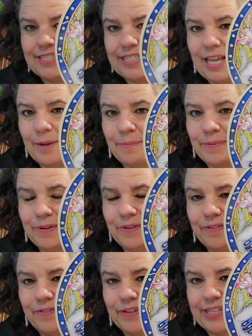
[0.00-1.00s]
Isn't that
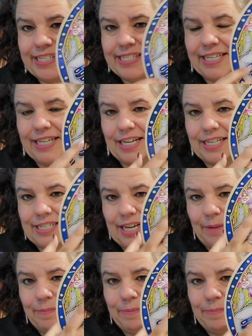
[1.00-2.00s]
beautiful? So you got your
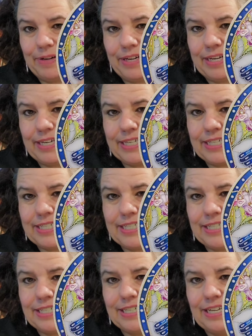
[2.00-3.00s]
hummingbird,
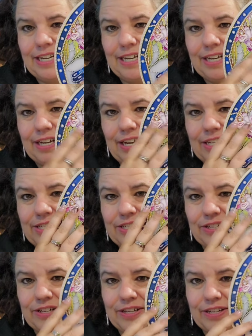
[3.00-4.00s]
got
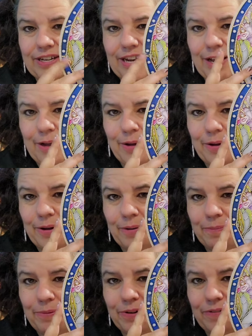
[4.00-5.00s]
your uh,
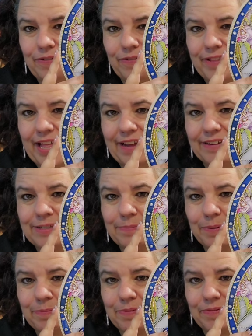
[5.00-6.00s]
beautiful flowers,
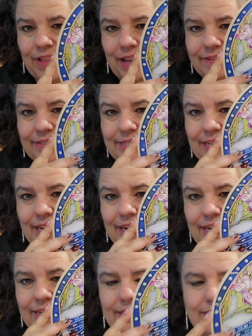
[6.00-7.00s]
purple flowers
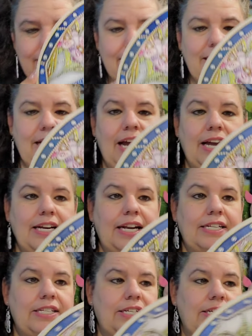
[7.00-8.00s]
there.
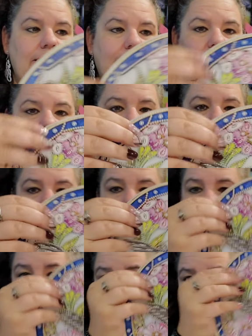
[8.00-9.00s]
Not sure that, oh, so
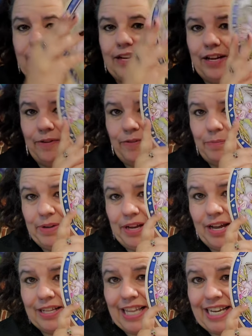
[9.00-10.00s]
you it, it will be
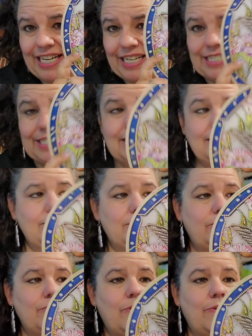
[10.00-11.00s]
hung like this because there's
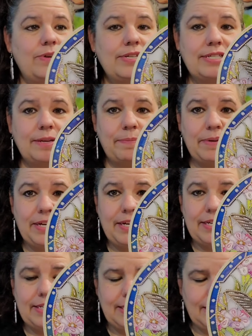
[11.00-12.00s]
two holes up
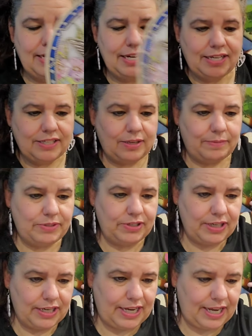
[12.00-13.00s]
here. So I'm
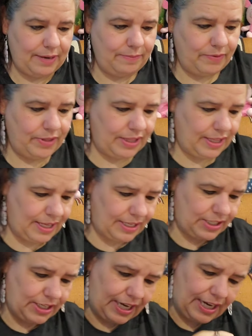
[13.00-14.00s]
sure it came with a
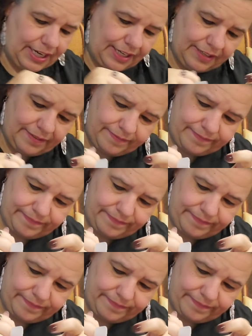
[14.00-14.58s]
chain